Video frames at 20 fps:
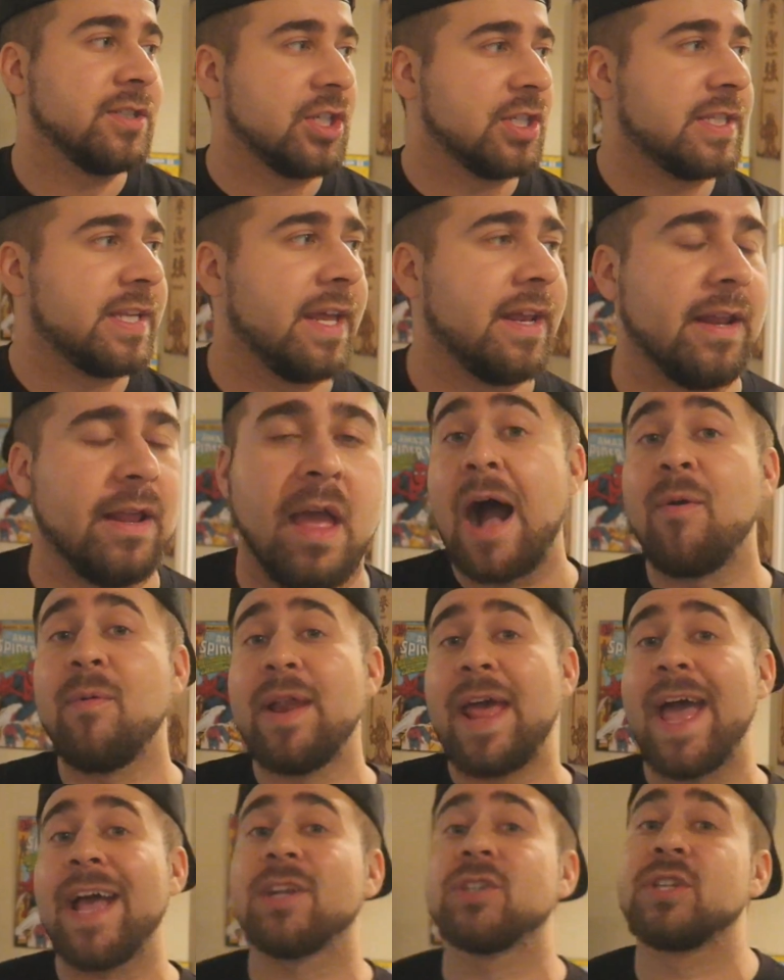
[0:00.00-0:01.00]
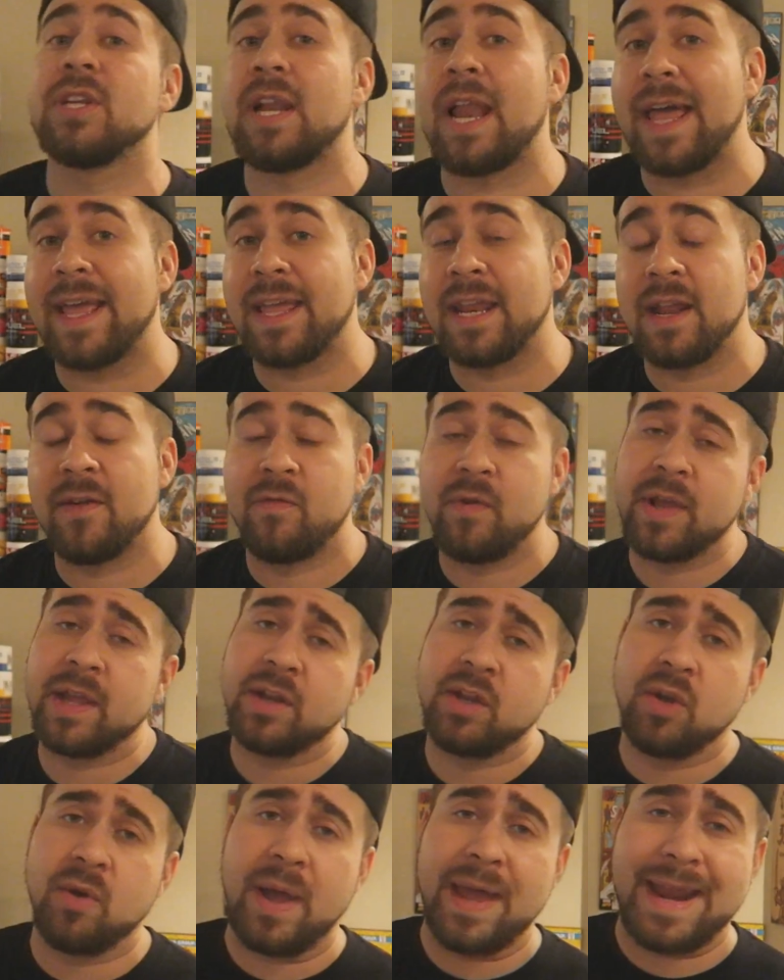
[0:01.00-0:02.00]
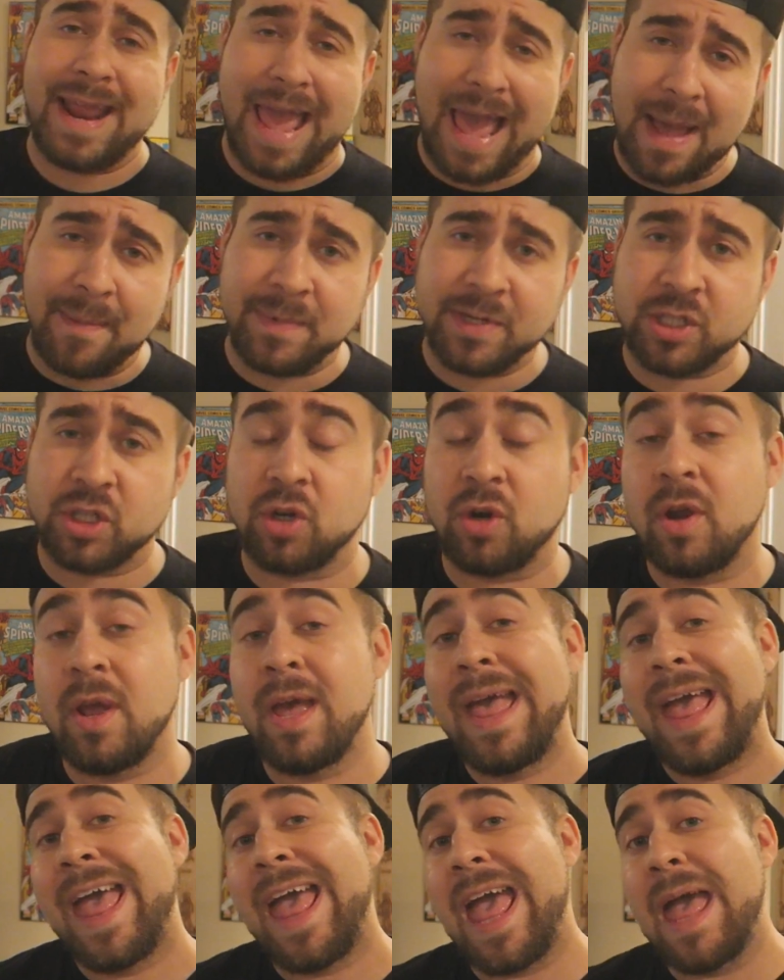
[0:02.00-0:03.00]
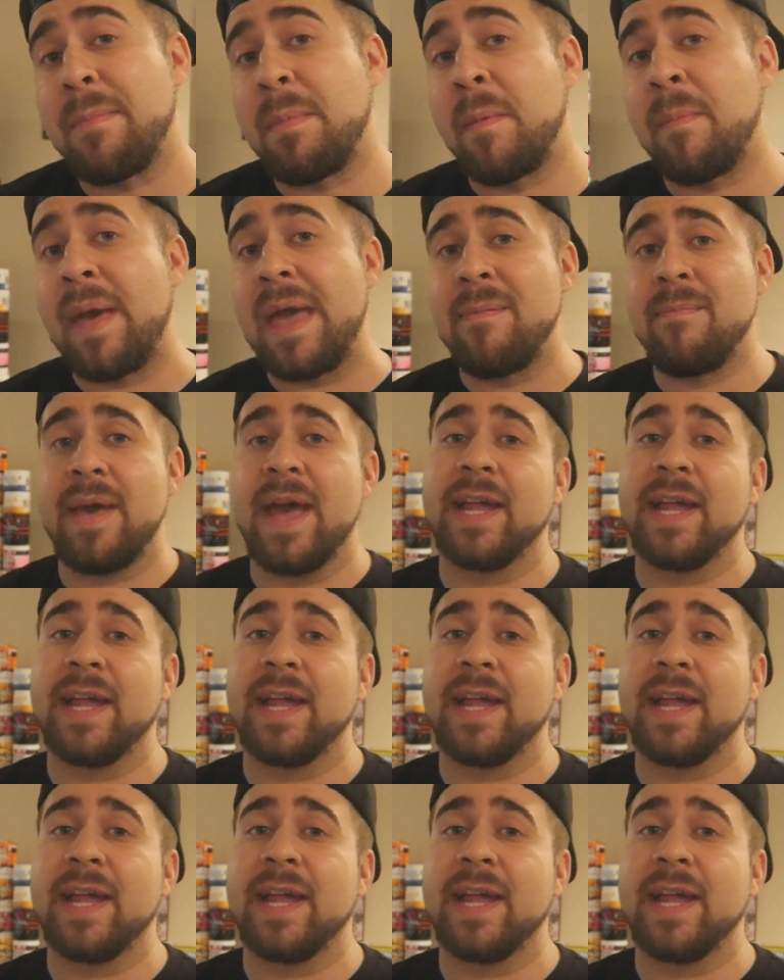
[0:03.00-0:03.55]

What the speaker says: Just kidding. I would actually like it if we could do an amateur MMA